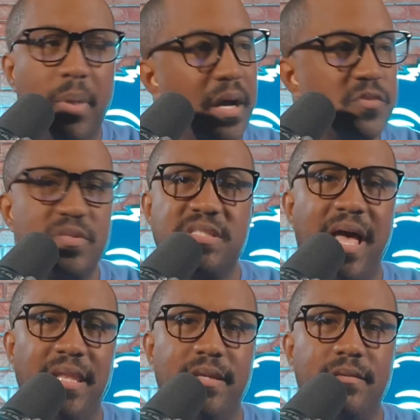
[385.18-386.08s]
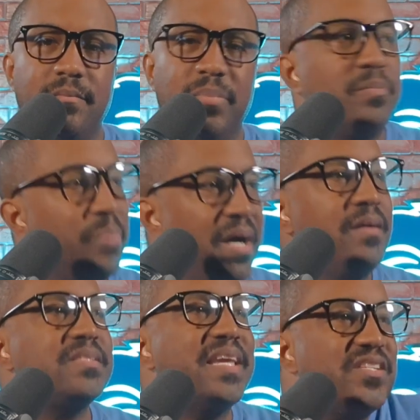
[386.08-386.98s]
Buggs was solid, but
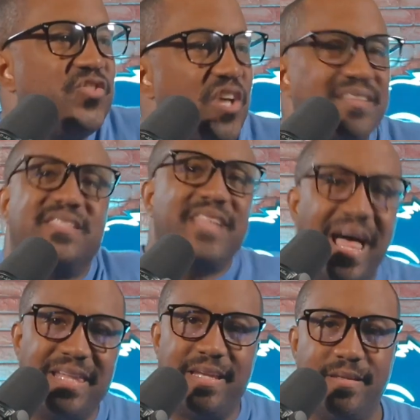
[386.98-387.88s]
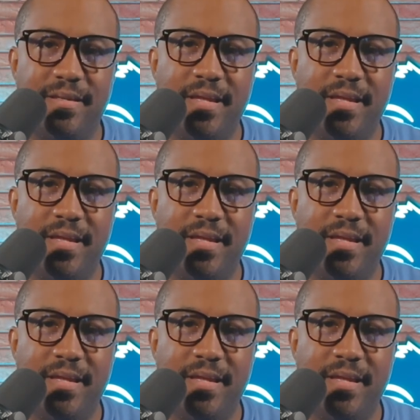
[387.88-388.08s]
Buggs is just solid.